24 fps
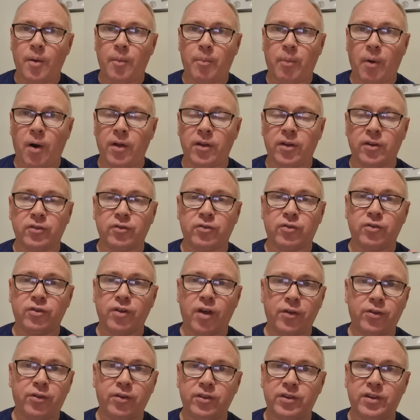but there's
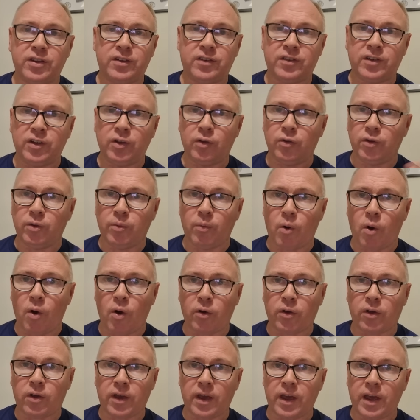nothing to see on the
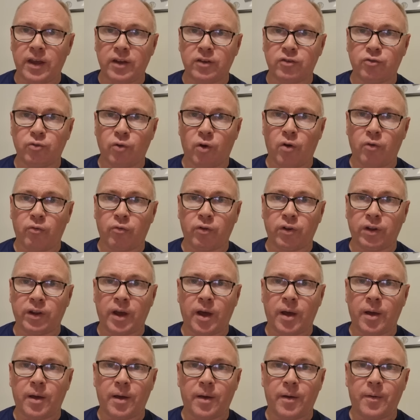walk. It's not really
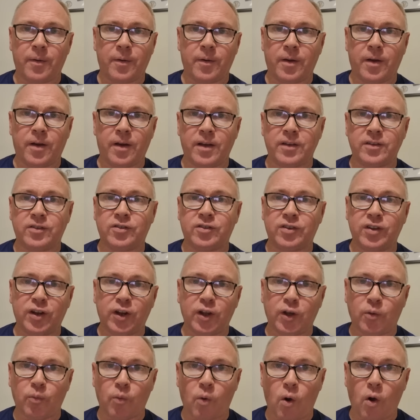a
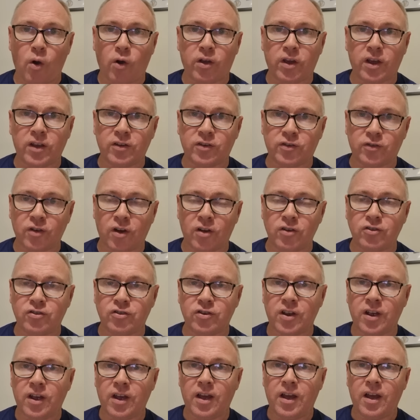scenic walk as
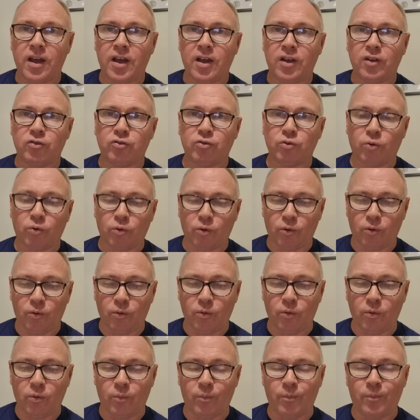such. So
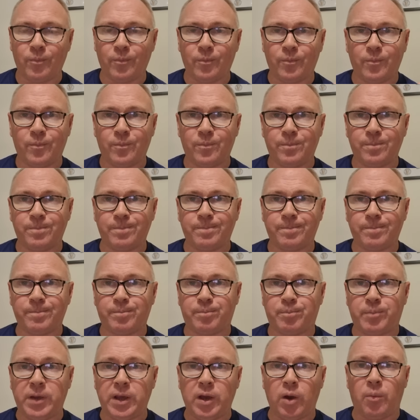
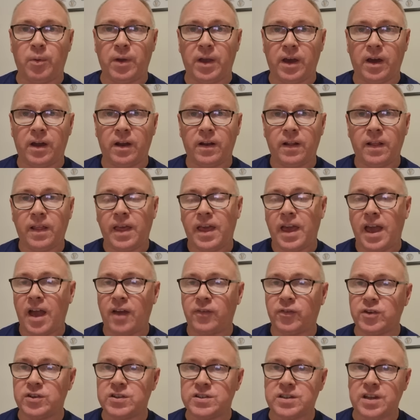be aware,
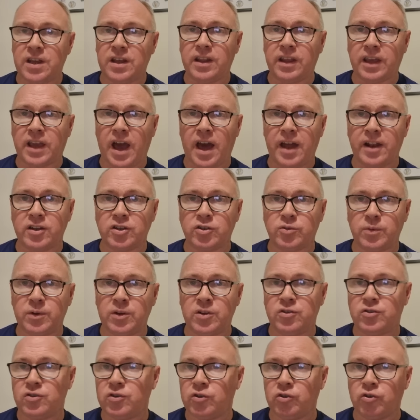if you stay at the Gara
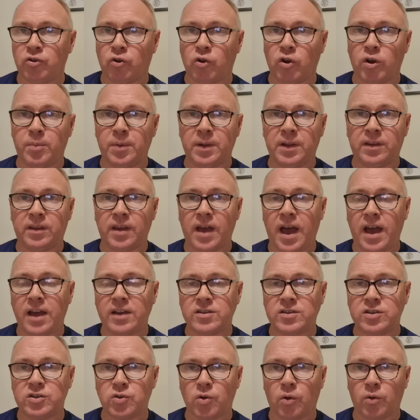Suites, you're going to be in
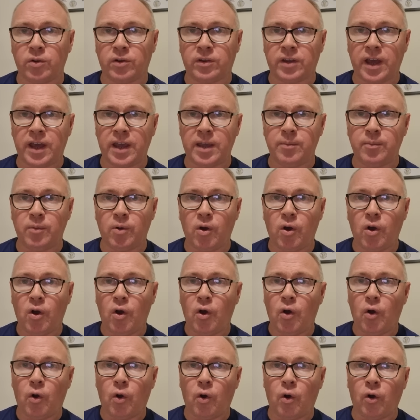taxis all the time,
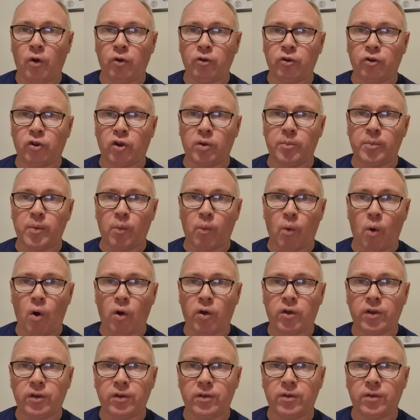or you're going to be
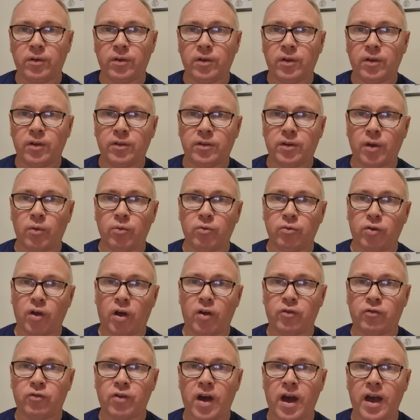walking down
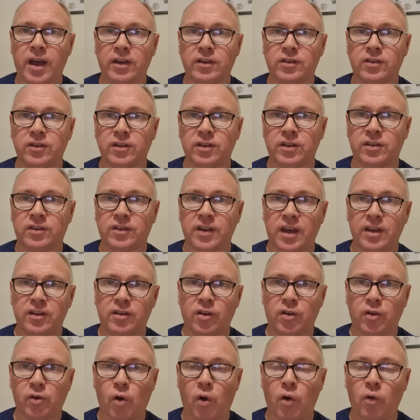dirt tracks on the side
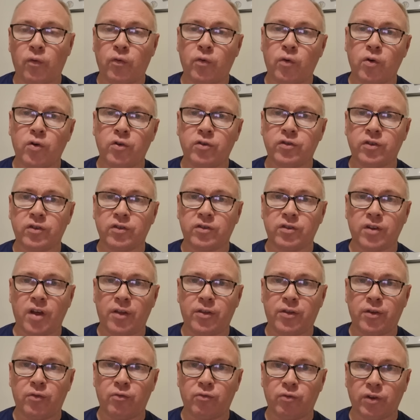of the golf course. There's
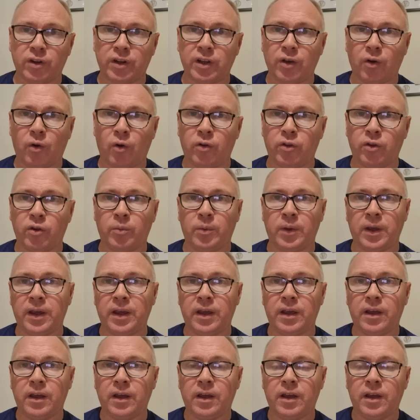nothing really on the
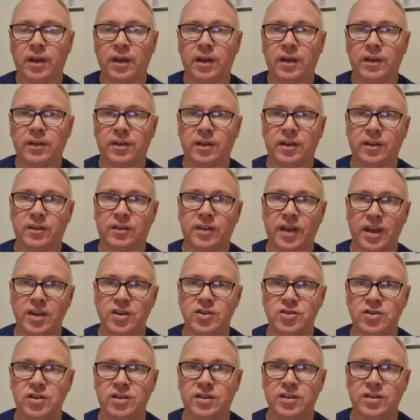way to
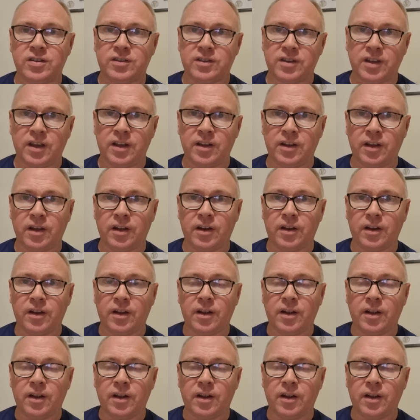entice you to stay there.